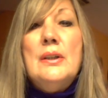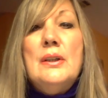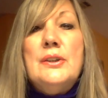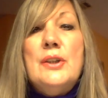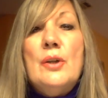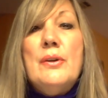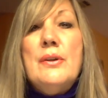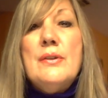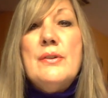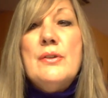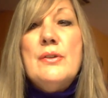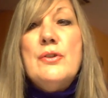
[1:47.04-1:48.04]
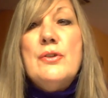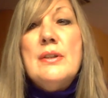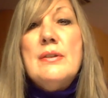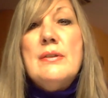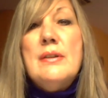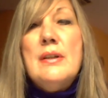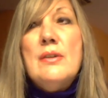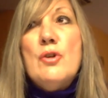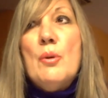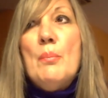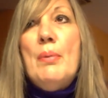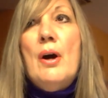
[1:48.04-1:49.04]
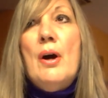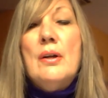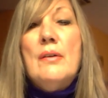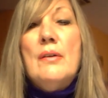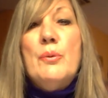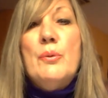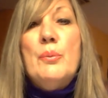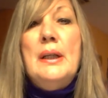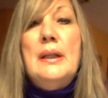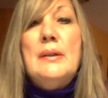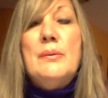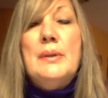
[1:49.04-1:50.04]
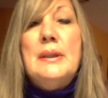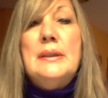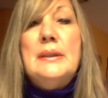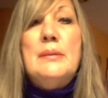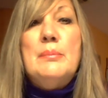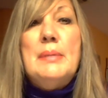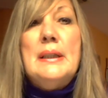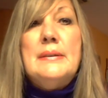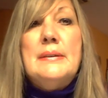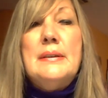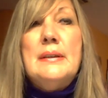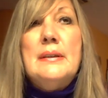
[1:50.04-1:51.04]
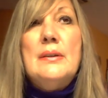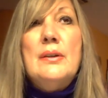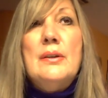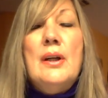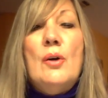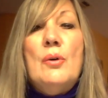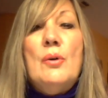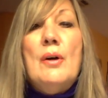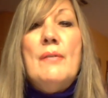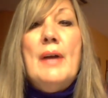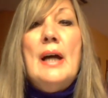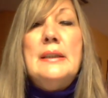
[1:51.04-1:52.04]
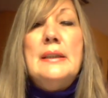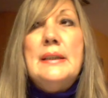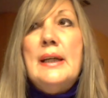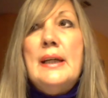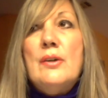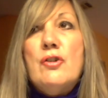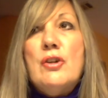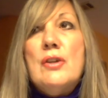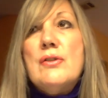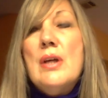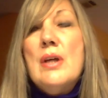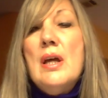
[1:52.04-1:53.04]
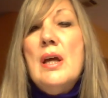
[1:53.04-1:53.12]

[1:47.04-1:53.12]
So these are part of the reason, because, you know, of the heightened energies,